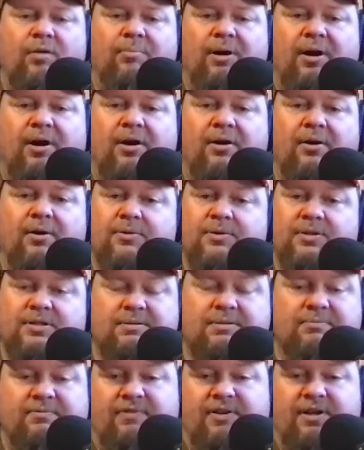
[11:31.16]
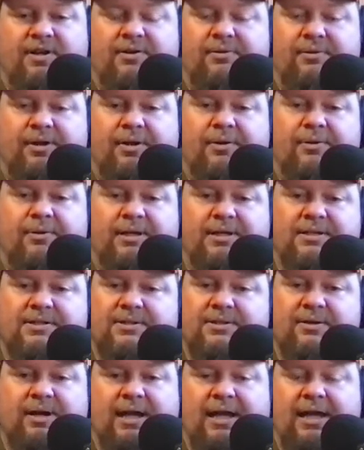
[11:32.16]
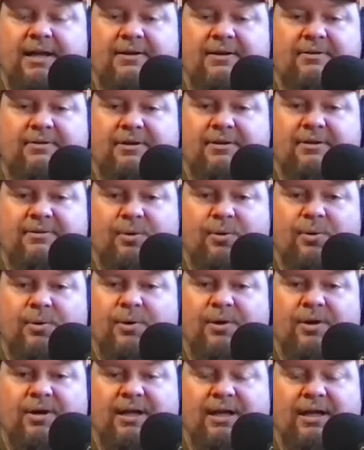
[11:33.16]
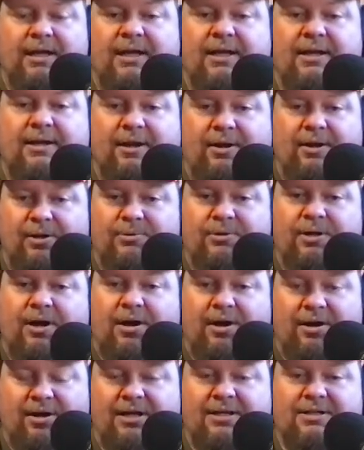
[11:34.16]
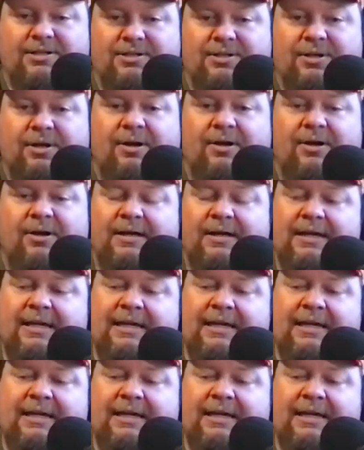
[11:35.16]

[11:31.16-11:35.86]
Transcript: Walmart, who's, if you don't know this, they're headquartered in Arkansas.